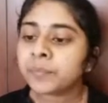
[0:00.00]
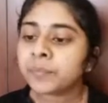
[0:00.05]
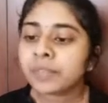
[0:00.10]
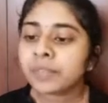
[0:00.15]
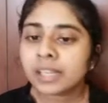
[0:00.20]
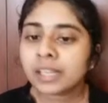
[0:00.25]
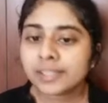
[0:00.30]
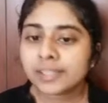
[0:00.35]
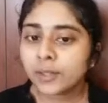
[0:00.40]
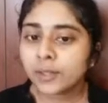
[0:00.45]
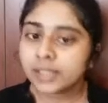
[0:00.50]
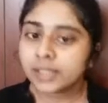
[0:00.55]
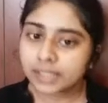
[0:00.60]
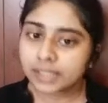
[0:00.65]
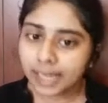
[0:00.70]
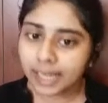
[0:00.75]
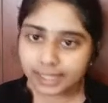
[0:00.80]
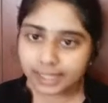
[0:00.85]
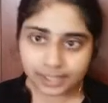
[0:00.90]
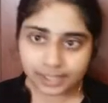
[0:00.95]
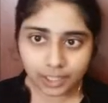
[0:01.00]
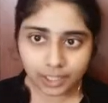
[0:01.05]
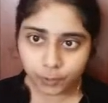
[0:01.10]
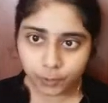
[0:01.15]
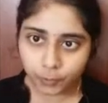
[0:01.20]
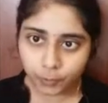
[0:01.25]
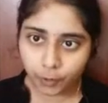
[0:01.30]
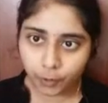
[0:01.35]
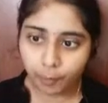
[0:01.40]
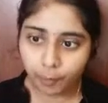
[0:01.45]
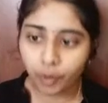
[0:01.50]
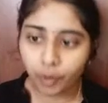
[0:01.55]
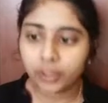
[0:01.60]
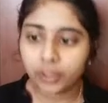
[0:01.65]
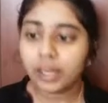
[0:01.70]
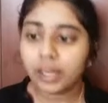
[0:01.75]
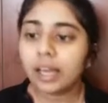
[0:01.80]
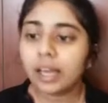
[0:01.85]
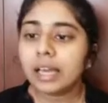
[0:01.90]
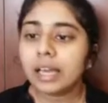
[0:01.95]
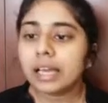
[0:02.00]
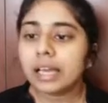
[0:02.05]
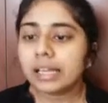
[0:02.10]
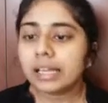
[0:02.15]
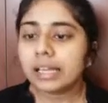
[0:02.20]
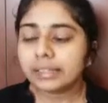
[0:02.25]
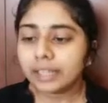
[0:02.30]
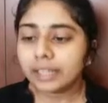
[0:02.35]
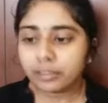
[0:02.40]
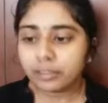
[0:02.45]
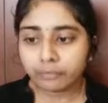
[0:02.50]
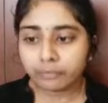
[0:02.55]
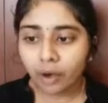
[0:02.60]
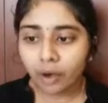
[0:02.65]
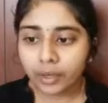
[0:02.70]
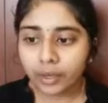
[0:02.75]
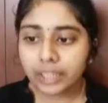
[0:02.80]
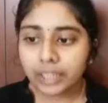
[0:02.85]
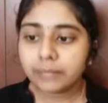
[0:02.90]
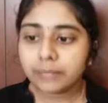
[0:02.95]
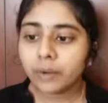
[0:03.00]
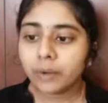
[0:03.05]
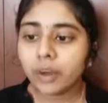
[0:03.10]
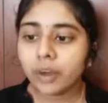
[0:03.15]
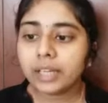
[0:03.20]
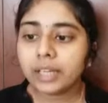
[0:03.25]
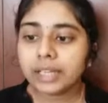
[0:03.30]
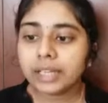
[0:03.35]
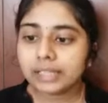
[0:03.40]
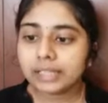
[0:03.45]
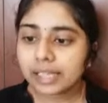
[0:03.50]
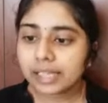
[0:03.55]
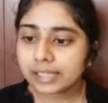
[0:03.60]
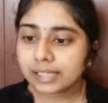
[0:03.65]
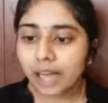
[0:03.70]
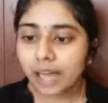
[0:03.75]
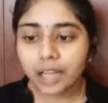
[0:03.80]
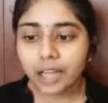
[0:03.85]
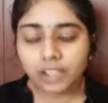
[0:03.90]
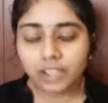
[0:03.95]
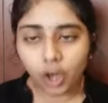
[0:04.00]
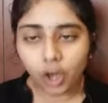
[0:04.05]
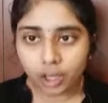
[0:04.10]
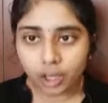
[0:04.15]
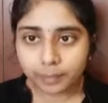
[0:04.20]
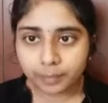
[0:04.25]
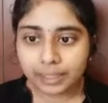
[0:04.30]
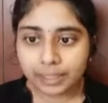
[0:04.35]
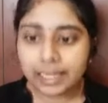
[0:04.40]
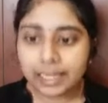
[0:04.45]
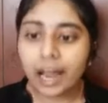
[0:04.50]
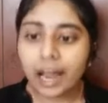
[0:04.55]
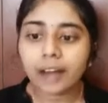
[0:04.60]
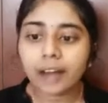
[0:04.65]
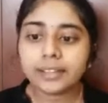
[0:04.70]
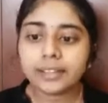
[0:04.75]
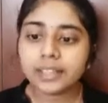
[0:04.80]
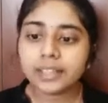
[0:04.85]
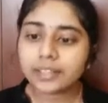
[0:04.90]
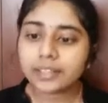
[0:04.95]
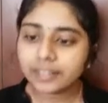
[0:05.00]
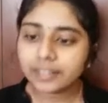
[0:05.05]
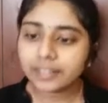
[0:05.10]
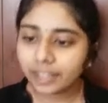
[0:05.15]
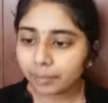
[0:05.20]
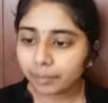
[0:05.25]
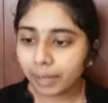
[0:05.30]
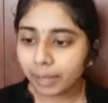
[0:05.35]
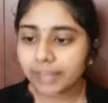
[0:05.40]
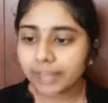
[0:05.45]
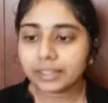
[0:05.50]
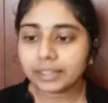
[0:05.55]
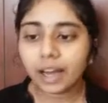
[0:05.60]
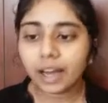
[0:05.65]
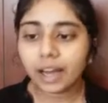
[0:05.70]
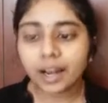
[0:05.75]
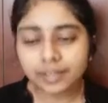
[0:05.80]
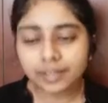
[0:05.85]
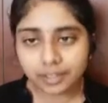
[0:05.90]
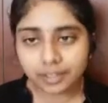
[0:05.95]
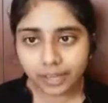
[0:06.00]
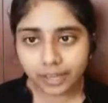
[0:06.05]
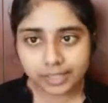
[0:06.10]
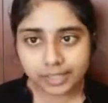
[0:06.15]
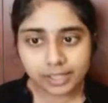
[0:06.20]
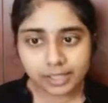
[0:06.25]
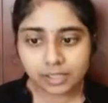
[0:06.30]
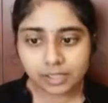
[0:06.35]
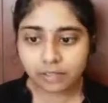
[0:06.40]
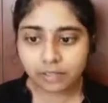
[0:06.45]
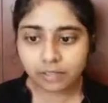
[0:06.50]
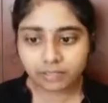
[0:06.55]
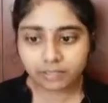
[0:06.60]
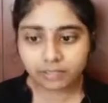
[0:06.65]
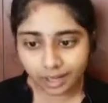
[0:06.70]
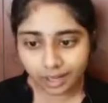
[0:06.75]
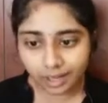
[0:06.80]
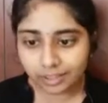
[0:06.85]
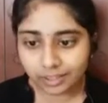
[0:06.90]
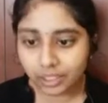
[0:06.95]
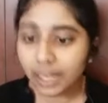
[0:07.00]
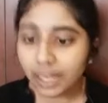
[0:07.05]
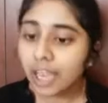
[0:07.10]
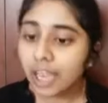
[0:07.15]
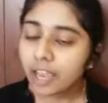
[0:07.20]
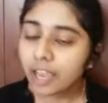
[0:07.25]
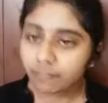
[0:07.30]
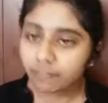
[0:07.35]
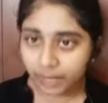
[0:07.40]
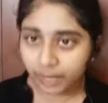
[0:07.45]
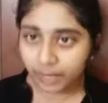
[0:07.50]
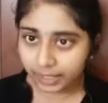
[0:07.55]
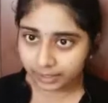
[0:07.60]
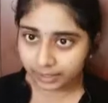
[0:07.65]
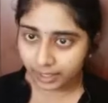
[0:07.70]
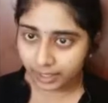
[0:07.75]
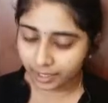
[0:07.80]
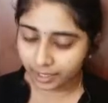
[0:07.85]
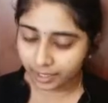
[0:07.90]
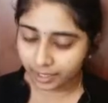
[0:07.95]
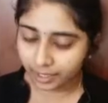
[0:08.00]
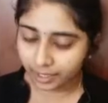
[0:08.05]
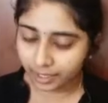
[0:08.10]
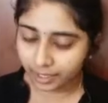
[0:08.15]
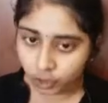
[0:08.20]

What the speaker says: so that is a Euro bond. Then foreign bond, these are normally underwritten by the underwriters of the country where they are issued,